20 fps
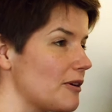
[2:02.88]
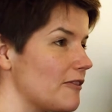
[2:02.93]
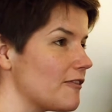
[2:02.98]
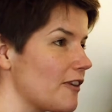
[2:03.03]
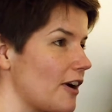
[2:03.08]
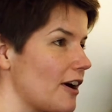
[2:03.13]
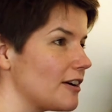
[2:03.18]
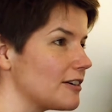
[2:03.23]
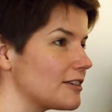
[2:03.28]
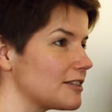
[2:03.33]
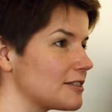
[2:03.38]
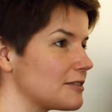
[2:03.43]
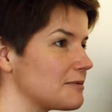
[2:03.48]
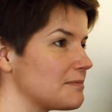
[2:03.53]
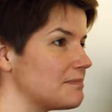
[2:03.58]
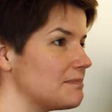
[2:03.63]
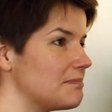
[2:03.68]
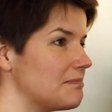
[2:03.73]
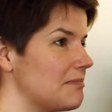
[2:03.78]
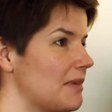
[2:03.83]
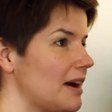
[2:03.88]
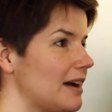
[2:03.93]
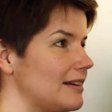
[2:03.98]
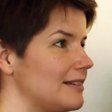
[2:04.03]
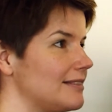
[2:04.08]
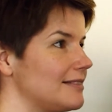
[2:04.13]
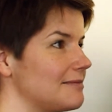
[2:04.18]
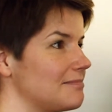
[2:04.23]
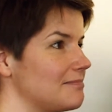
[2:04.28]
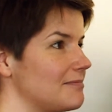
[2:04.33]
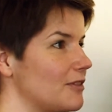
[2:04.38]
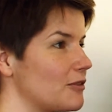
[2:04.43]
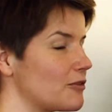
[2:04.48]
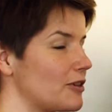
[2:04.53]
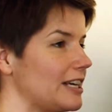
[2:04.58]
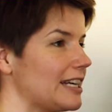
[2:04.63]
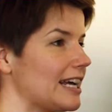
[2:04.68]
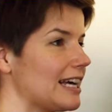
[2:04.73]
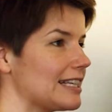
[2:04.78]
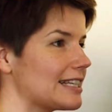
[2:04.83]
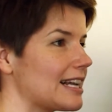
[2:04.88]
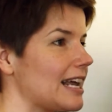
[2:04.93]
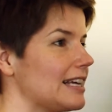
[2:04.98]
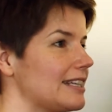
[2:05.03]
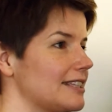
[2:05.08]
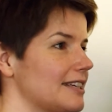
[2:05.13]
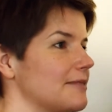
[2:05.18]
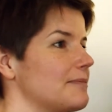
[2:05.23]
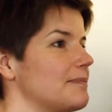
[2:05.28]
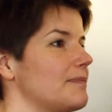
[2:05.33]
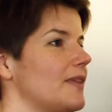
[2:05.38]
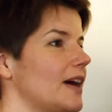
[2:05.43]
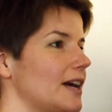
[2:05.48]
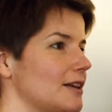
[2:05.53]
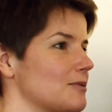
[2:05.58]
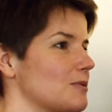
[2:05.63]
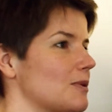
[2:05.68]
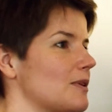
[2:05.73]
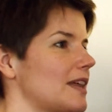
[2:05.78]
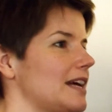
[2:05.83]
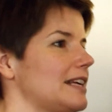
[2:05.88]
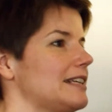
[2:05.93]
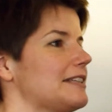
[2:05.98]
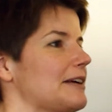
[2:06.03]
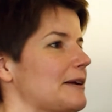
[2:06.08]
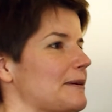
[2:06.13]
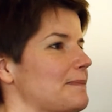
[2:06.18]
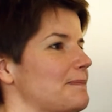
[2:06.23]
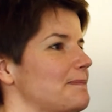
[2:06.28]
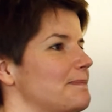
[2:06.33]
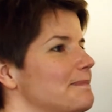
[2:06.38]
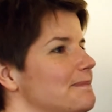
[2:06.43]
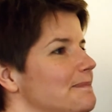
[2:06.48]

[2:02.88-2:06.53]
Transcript: it fast. And three days later, that's what they've done.